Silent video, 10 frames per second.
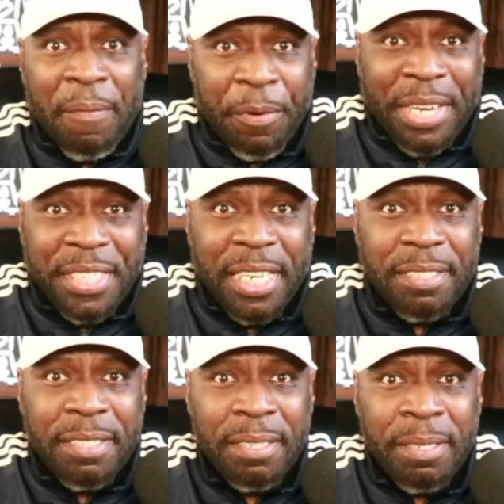for
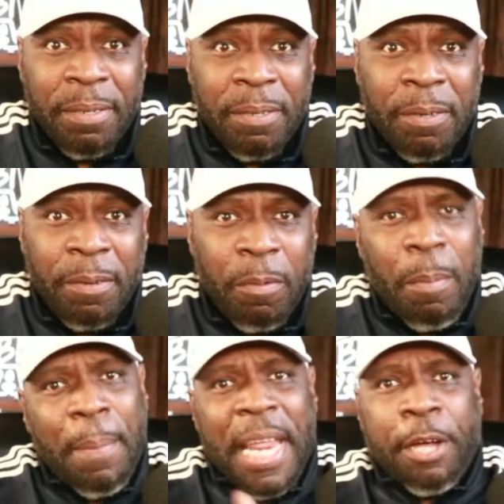instance.
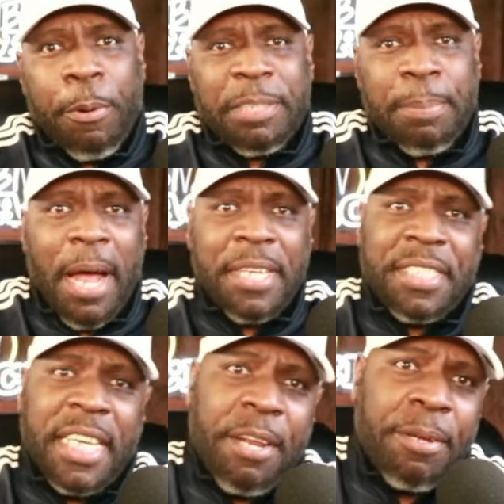Remember that
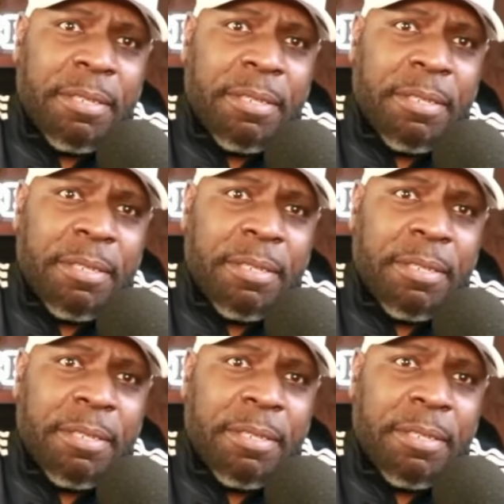correspondence dinner?